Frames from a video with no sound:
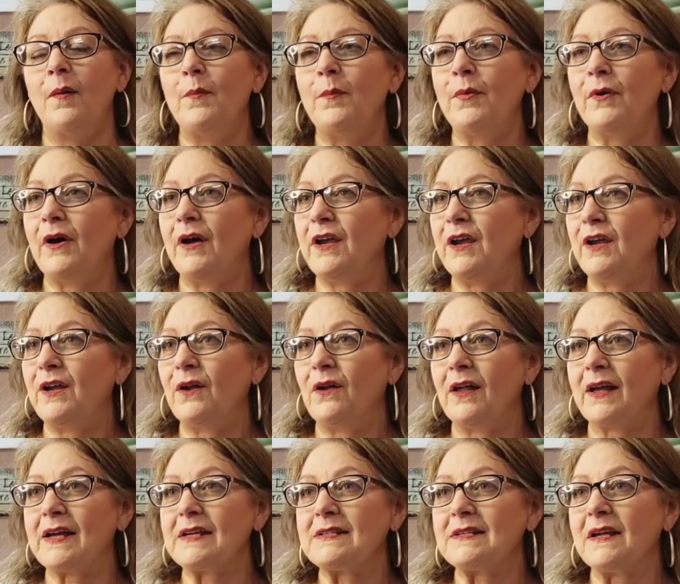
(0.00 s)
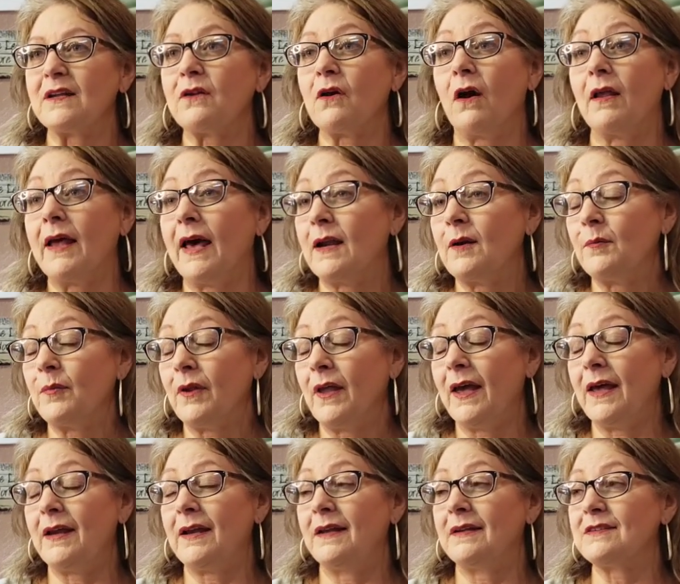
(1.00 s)
But, you know, like I said, God had a
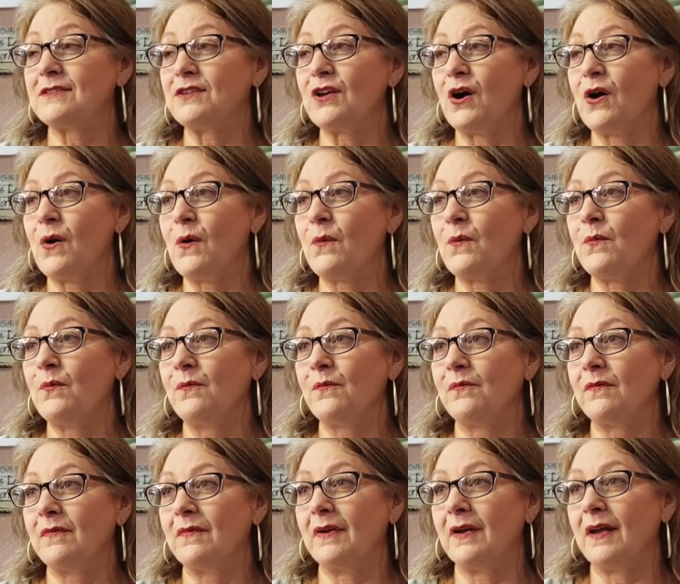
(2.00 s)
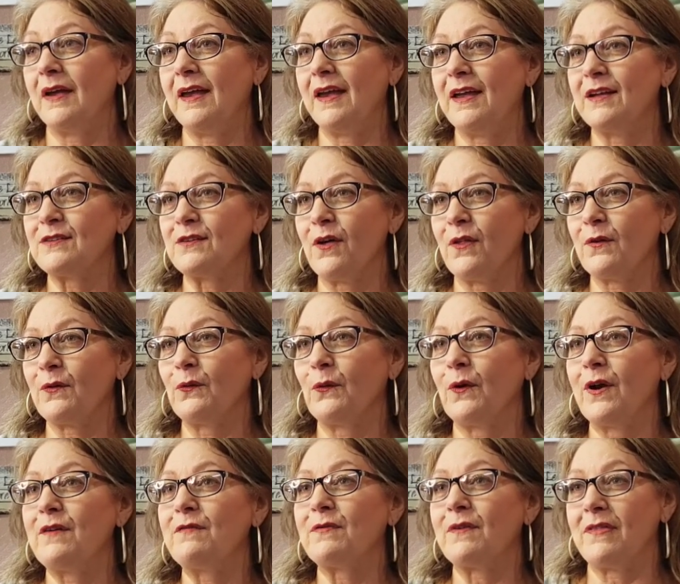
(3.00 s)
plan. And so he gets all the
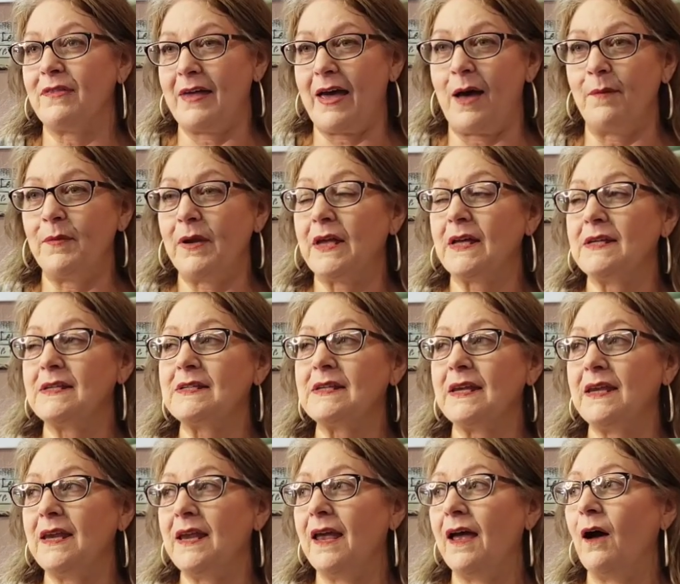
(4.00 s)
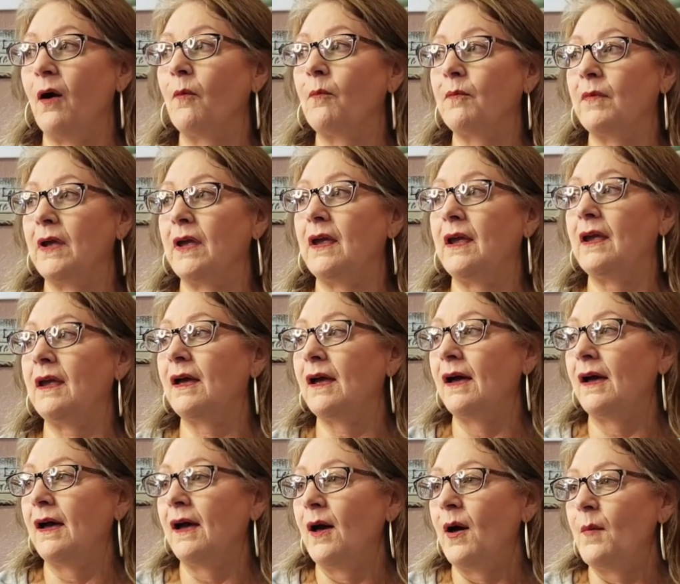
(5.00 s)
glory for that because he helped me
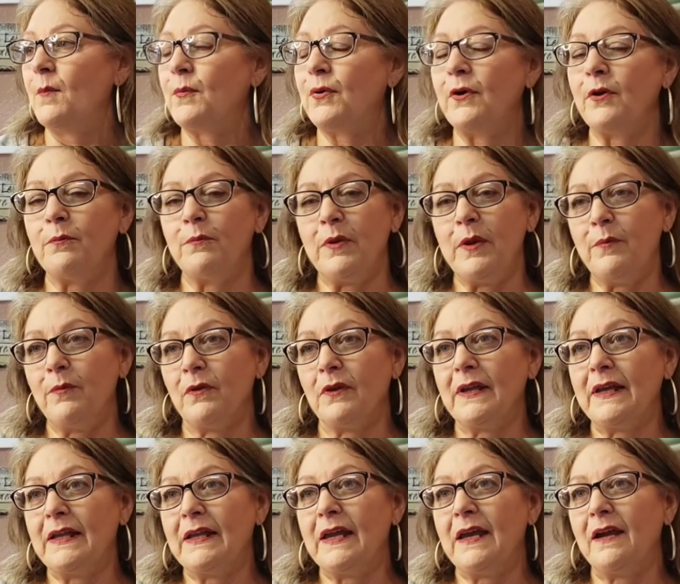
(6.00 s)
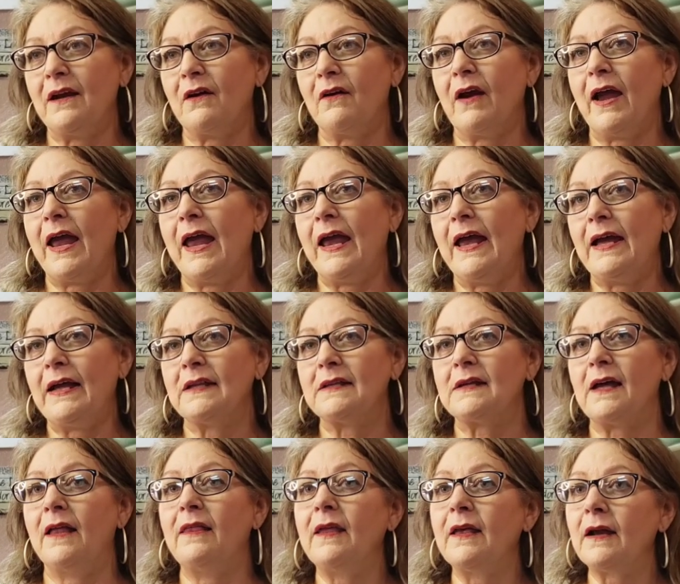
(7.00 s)
put people in here. And
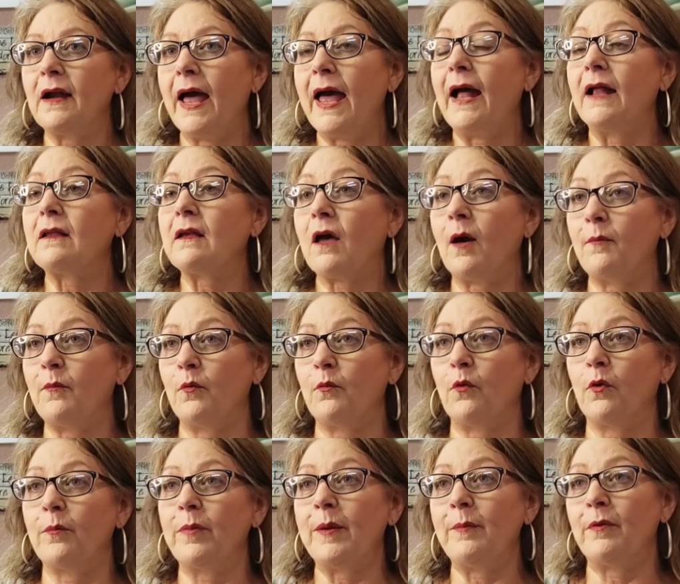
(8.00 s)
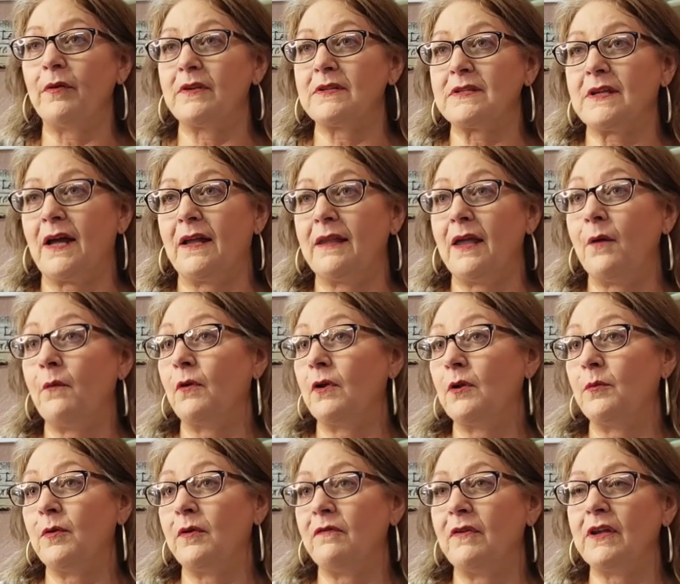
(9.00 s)
then I had a couple more people decide they wanted
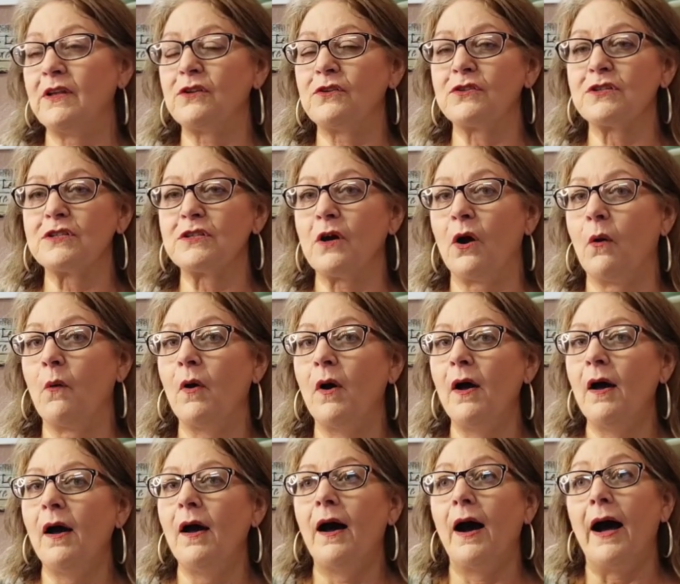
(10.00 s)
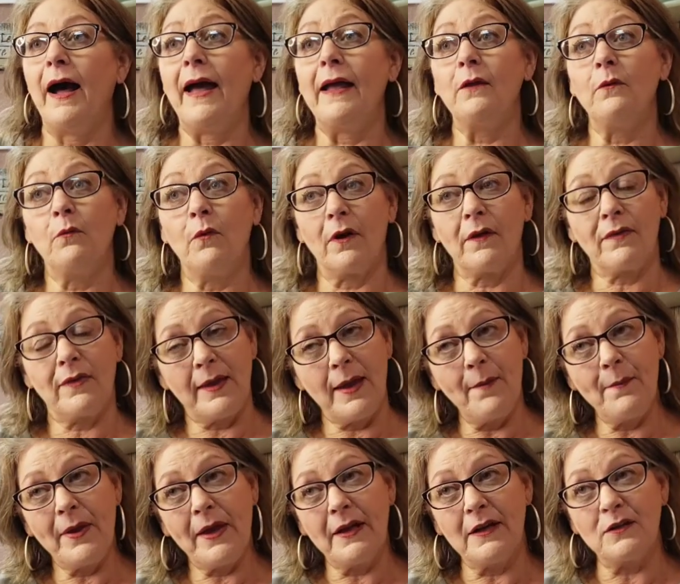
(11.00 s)
to be vendors. So I had to work
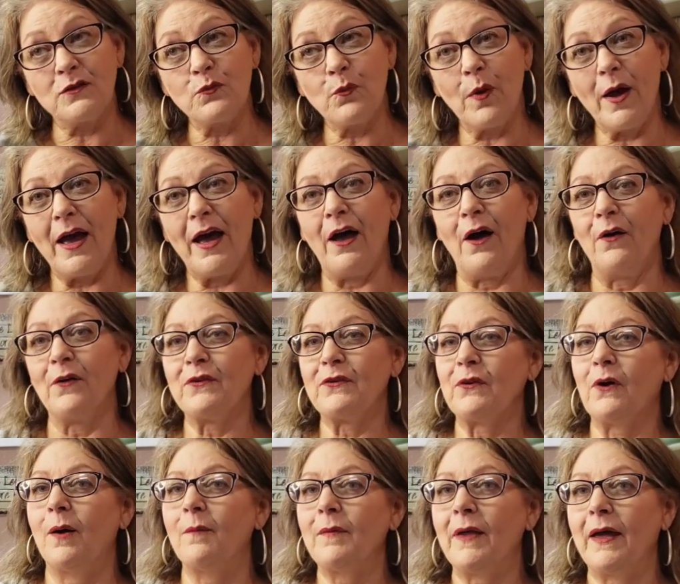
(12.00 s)
them in as well. So I'm